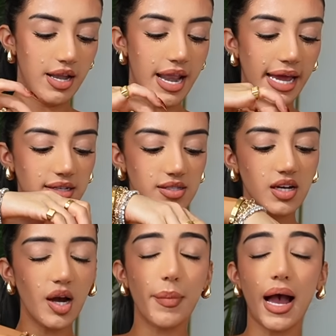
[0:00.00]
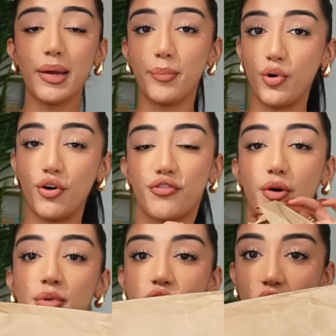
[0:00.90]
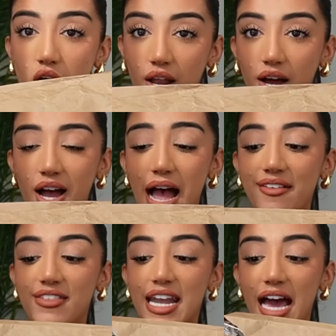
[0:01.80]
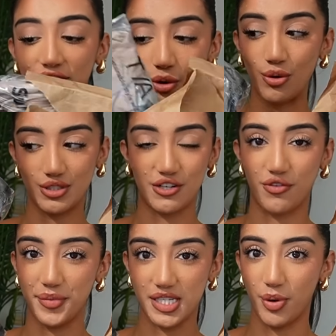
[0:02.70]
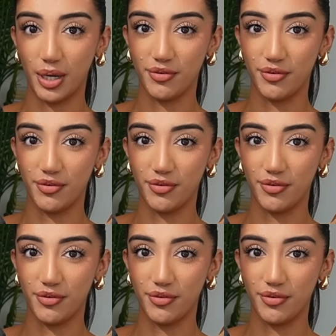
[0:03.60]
Next up, I bought from Tala. I've never ordered from this brand